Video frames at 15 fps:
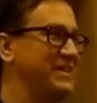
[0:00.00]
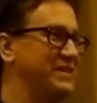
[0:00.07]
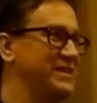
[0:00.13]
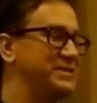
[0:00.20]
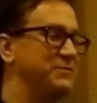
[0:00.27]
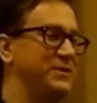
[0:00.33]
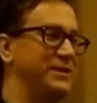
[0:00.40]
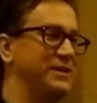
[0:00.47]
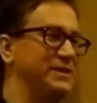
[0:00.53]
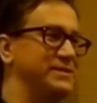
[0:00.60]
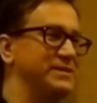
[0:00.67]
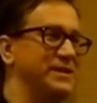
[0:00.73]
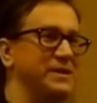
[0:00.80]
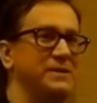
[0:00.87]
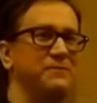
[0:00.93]
this one is
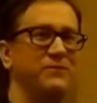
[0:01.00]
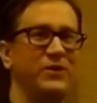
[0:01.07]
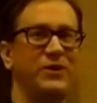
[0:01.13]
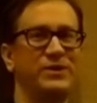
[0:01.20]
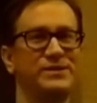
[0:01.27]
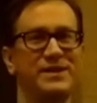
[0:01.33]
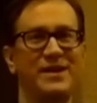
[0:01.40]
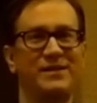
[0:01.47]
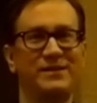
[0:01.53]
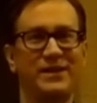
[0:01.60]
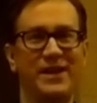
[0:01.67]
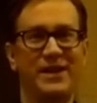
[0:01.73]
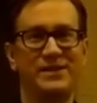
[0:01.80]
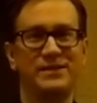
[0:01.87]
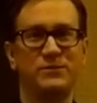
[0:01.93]
a very solid
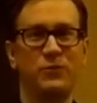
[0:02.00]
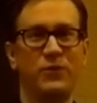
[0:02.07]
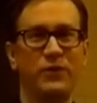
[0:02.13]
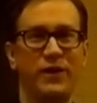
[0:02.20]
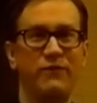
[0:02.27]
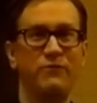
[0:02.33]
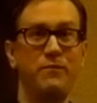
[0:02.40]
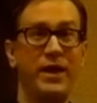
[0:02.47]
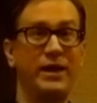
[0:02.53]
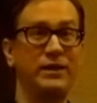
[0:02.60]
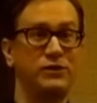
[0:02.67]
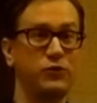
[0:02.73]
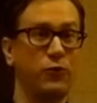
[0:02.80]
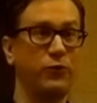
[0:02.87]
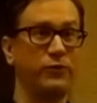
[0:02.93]
case where they've
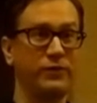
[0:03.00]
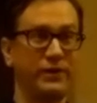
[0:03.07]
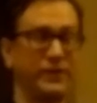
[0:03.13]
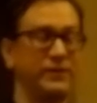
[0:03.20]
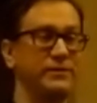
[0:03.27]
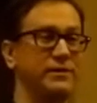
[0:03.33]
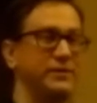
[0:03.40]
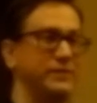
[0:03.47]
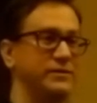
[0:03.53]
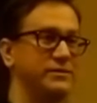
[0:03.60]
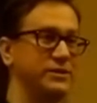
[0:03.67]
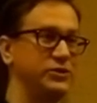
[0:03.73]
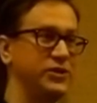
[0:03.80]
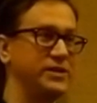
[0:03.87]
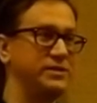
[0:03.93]
mandatorily
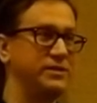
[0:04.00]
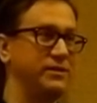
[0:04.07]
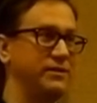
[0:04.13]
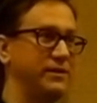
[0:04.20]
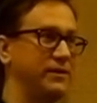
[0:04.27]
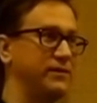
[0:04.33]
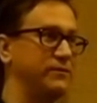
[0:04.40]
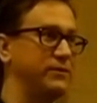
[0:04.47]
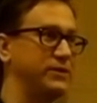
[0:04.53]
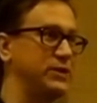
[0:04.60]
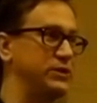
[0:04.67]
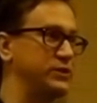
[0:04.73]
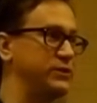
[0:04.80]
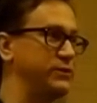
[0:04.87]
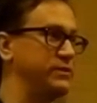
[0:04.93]
suggested that their
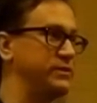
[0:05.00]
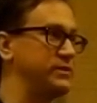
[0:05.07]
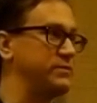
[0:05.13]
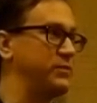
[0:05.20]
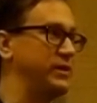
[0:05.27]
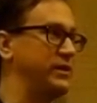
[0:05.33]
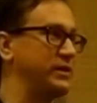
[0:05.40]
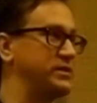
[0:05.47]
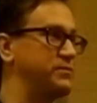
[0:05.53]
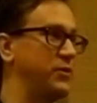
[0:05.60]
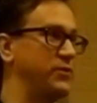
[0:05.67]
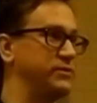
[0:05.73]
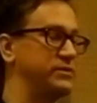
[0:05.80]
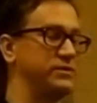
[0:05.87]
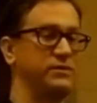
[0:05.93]
students be
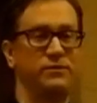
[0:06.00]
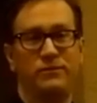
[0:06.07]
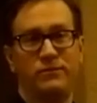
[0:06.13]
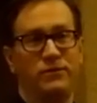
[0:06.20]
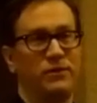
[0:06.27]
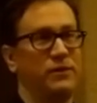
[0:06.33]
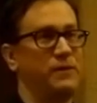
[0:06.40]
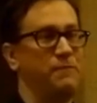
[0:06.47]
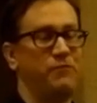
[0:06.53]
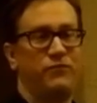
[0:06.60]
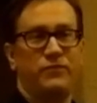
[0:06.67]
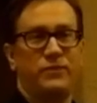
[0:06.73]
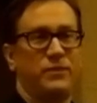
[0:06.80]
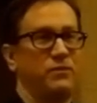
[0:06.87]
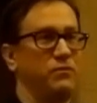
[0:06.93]
exposed
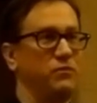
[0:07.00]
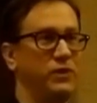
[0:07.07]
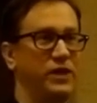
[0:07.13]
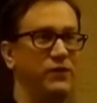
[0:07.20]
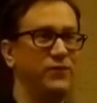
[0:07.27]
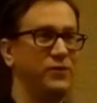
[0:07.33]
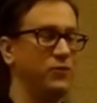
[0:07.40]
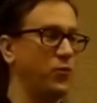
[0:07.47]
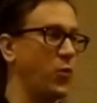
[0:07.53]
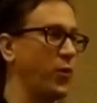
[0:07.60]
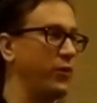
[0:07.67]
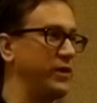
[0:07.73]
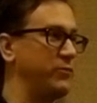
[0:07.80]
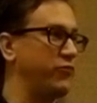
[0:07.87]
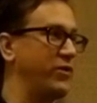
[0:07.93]
to even more
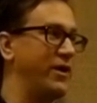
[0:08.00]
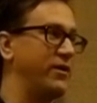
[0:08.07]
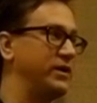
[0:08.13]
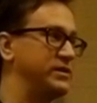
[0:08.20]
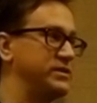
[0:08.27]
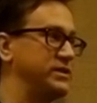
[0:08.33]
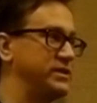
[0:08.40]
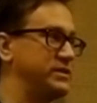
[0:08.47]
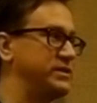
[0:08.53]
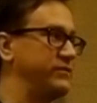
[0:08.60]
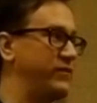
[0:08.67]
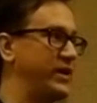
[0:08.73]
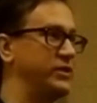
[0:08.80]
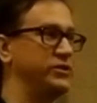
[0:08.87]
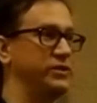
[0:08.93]
than prayer. It's, it's
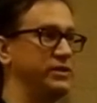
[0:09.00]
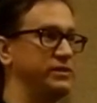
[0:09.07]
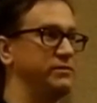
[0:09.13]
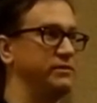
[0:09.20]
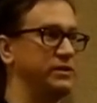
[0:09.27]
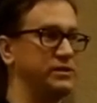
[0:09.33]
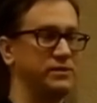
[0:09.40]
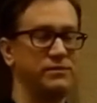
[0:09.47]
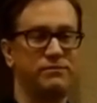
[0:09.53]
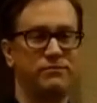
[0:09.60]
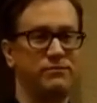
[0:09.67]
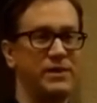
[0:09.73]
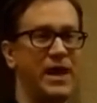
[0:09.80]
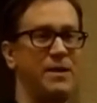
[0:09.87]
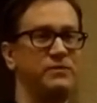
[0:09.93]
evangelical. It's
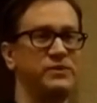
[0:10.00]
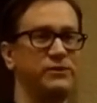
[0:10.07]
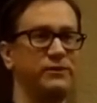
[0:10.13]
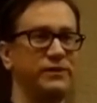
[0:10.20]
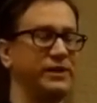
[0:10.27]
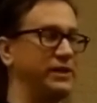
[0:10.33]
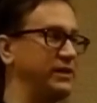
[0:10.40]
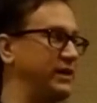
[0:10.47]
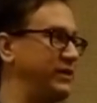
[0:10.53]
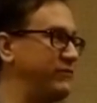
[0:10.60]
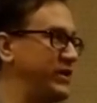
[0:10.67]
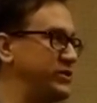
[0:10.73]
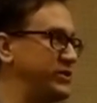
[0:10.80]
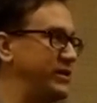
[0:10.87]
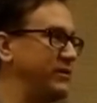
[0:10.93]
absolutely
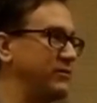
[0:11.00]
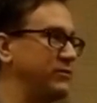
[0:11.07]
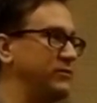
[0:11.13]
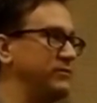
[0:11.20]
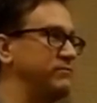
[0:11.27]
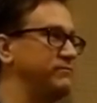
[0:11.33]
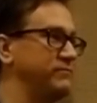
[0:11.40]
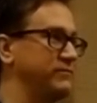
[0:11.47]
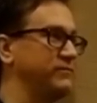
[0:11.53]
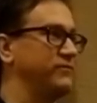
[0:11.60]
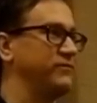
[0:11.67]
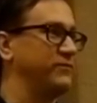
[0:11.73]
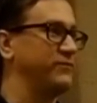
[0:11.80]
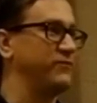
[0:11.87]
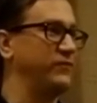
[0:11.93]
evangelical
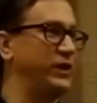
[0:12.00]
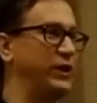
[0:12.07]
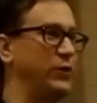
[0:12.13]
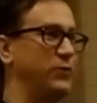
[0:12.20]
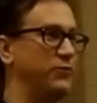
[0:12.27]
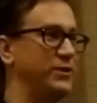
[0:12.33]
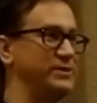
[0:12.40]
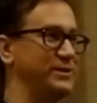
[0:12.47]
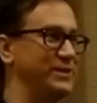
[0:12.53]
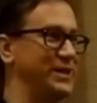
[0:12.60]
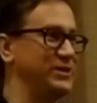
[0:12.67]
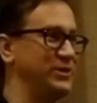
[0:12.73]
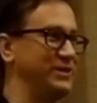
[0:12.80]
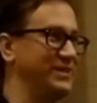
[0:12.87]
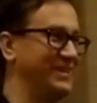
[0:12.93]
video presentation.